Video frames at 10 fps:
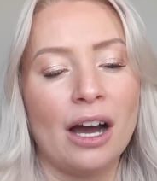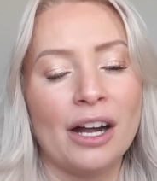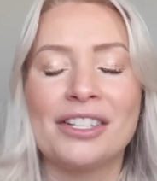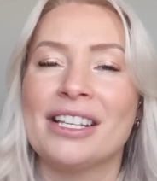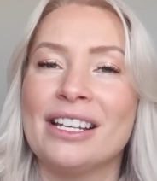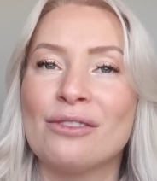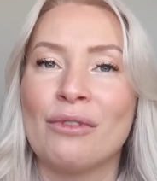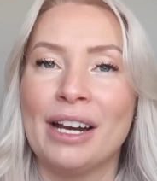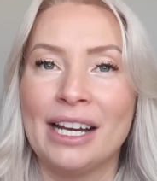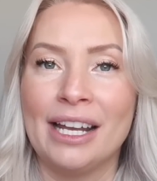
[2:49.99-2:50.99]
I just think it's
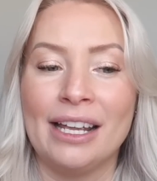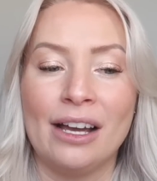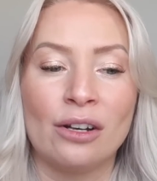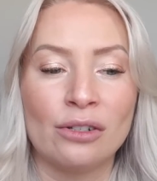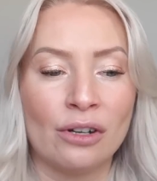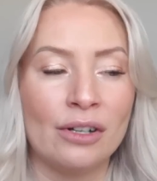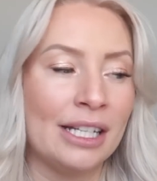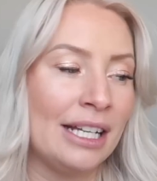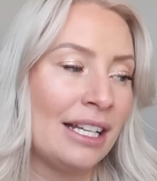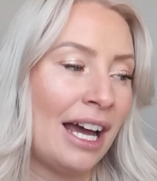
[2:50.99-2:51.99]
really a good
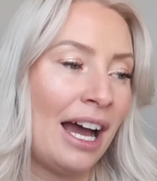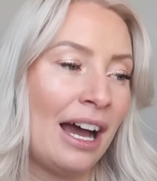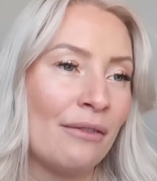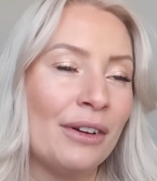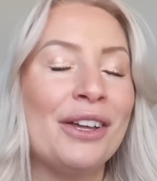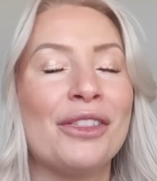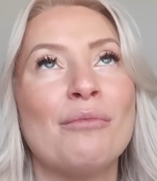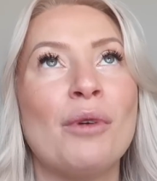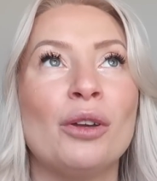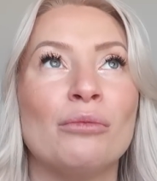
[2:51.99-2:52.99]
idea to have at the
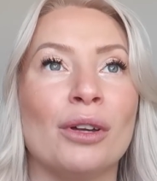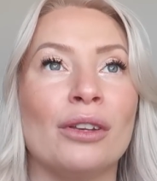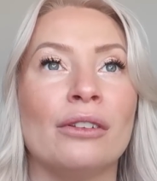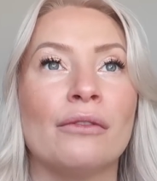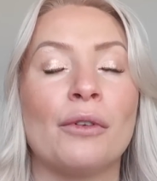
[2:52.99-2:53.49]
moment.